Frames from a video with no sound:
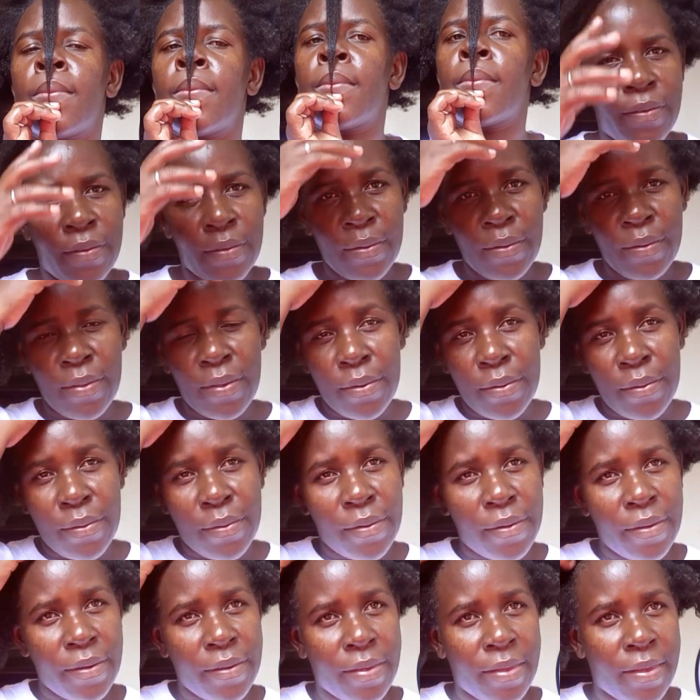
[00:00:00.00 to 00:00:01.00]
So the
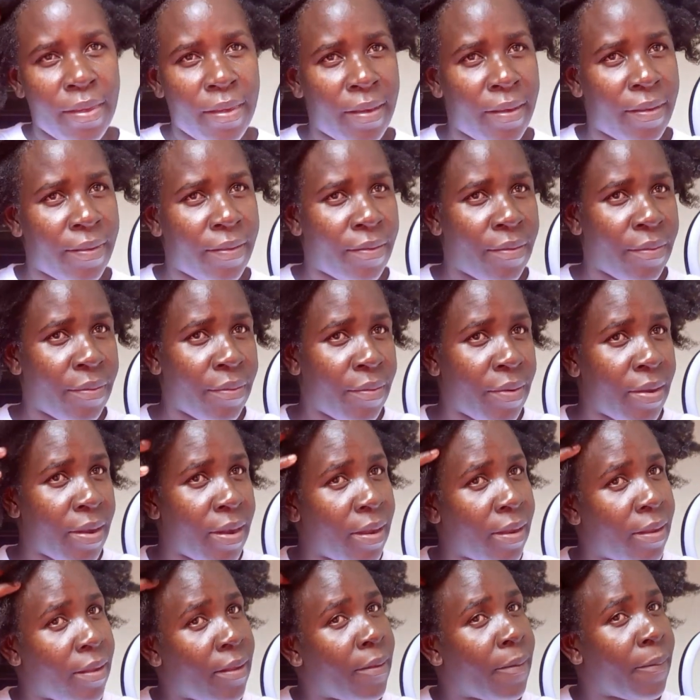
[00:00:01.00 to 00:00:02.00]
growth is
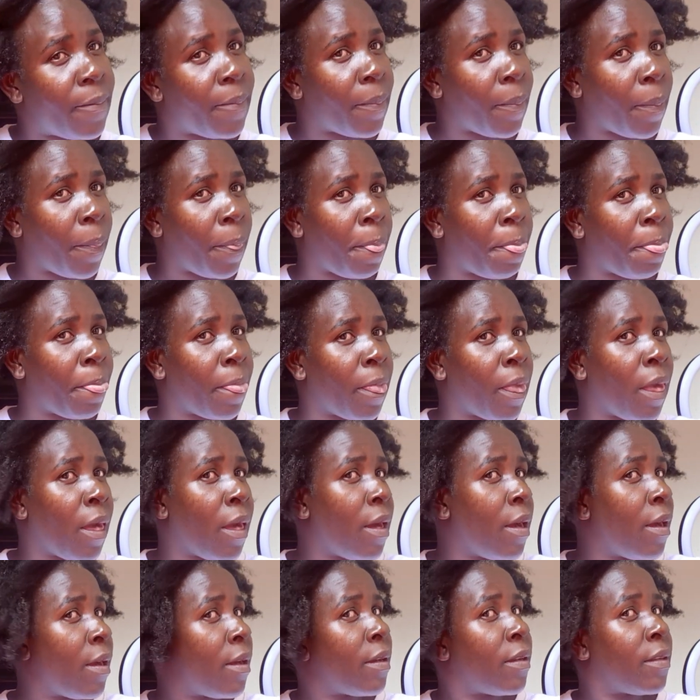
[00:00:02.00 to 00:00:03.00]
real.
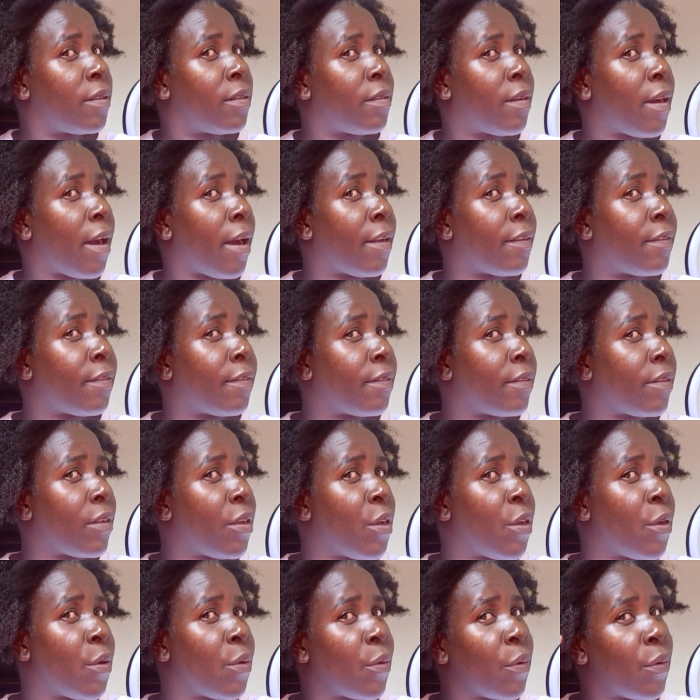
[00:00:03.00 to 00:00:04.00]
It has
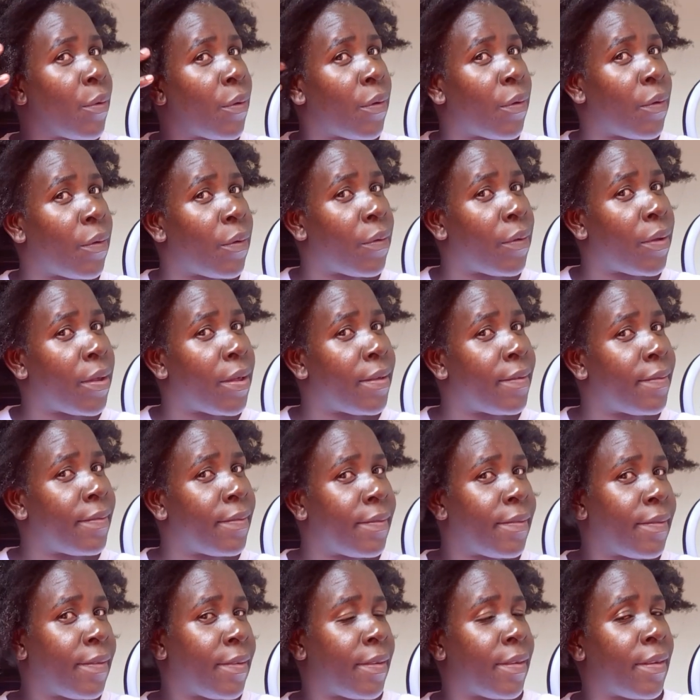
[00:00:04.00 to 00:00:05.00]

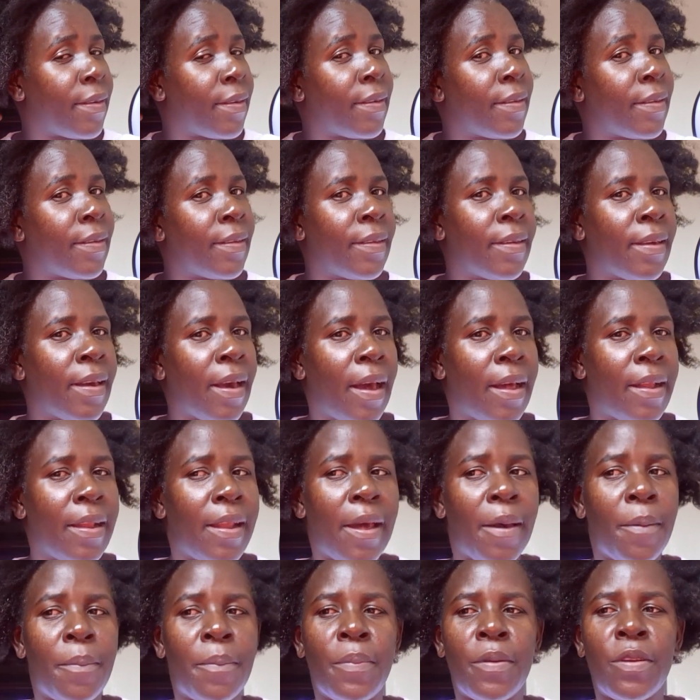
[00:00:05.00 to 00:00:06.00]
increased and
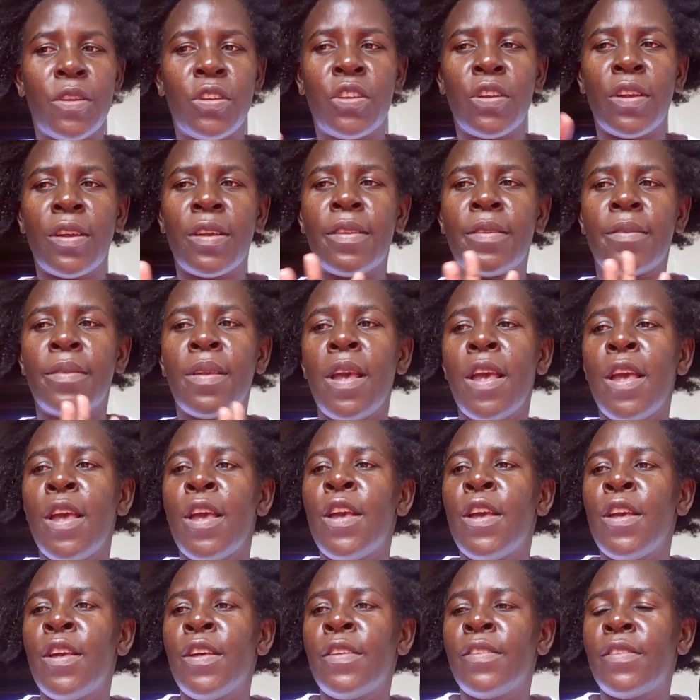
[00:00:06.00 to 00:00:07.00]
I appreciate.
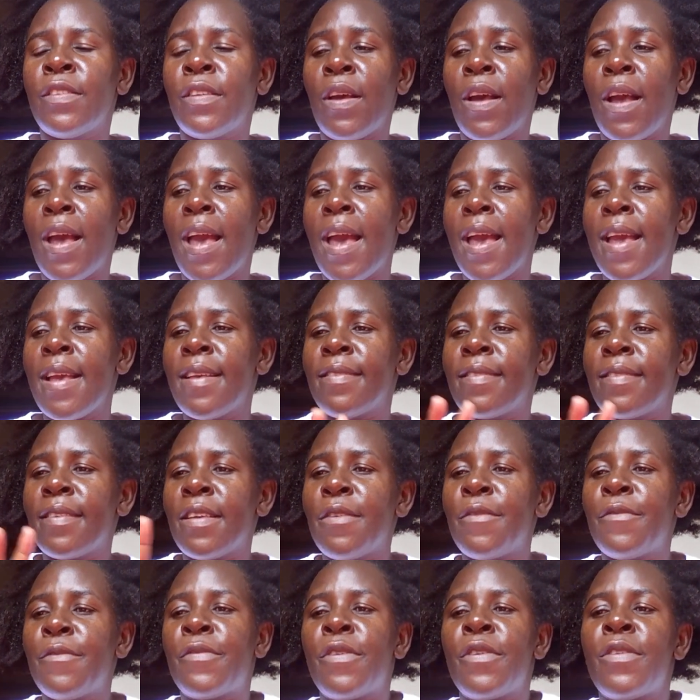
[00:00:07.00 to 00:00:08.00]
So guys,
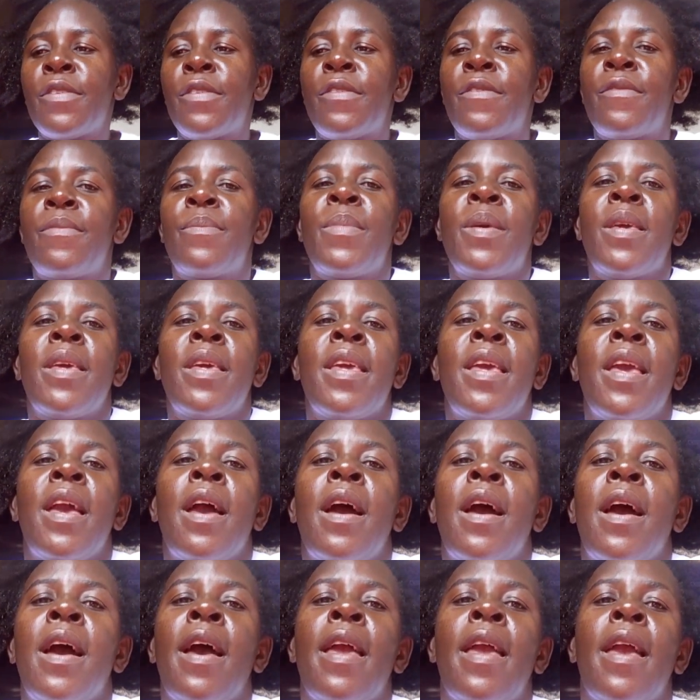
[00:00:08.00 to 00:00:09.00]
in front of me
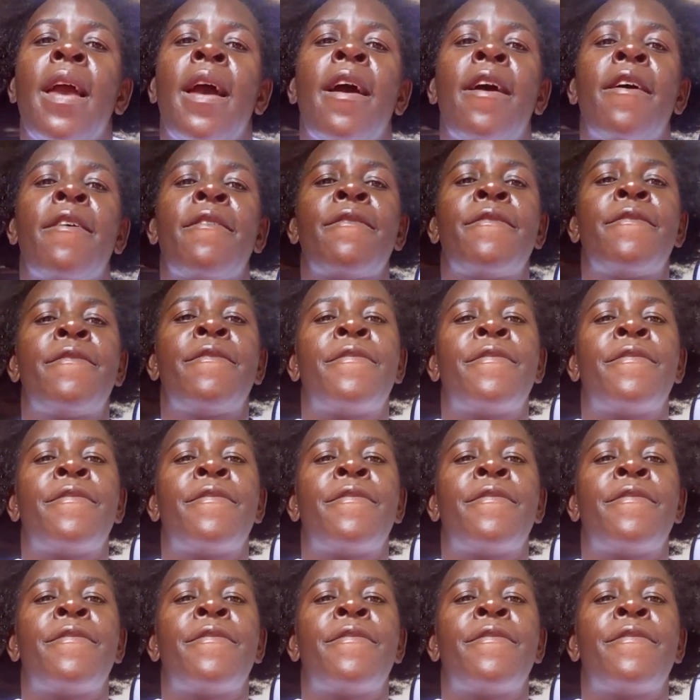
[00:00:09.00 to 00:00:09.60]
here I have